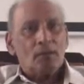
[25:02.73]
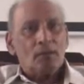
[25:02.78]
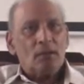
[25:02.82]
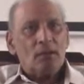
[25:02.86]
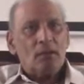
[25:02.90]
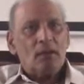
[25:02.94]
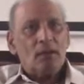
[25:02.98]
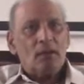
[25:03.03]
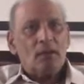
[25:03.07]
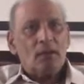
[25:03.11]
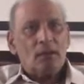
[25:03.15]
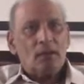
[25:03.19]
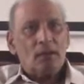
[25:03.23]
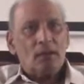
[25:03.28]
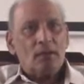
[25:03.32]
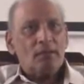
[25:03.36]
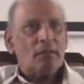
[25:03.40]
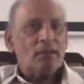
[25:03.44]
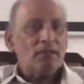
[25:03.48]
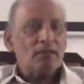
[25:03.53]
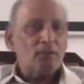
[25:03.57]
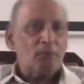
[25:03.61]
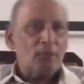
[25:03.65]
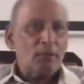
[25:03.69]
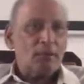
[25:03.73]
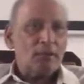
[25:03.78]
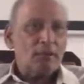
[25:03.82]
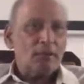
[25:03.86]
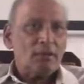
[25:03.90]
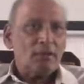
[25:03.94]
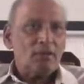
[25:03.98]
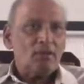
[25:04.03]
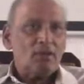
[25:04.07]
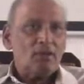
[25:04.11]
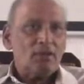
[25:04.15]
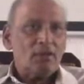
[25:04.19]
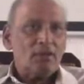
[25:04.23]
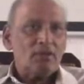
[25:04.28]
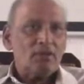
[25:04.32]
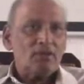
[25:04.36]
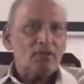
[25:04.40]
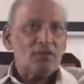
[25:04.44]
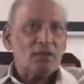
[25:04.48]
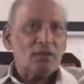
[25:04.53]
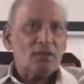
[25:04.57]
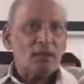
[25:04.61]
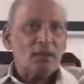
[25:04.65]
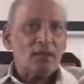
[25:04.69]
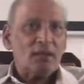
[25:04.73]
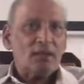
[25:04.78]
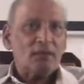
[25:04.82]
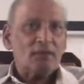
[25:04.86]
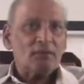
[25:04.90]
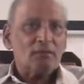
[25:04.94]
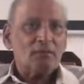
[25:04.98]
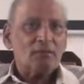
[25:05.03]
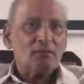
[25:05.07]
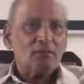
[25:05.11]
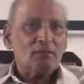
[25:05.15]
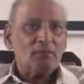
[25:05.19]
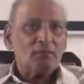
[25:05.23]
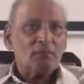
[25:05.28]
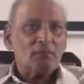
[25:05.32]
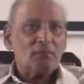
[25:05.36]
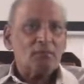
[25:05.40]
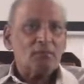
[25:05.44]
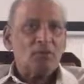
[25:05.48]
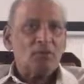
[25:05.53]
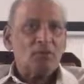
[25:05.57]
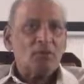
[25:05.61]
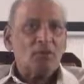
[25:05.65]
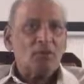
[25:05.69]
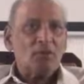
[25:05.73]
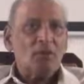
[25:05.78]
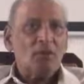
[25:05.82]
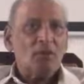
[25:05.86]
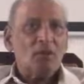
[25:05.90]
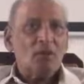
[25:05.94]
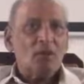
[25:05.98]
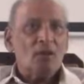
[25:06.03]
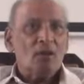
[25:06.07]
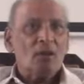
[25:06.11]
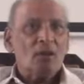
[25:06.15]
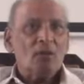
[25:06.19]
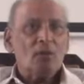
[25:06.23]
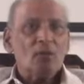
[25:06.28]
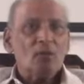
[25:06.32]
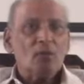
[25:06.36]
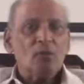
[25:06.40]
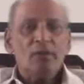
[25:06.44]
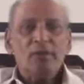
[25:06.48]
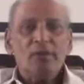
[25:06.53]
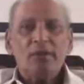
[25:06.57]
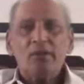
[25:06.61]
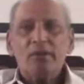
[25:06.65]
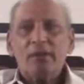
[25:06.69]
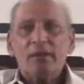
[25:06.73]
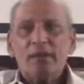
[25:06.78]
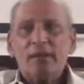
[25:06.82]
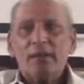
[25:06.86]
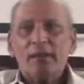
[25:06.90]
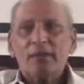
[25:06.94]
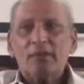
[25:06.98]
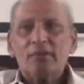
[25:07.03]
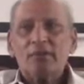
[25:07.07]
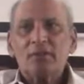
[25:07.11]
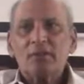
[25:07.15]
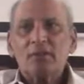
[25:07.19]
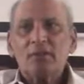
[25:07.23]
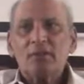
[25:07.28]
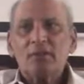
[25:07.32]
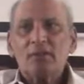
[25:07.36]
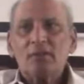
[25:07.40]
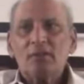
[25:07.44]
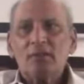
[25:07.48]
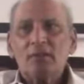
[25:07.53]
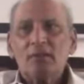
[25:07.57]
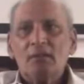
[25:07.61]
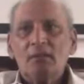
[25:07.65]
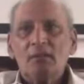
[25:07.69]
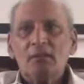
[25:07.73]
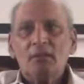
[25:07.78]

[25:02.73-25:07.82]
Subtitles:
Yeah, and that's what the tradition has, rule interaction.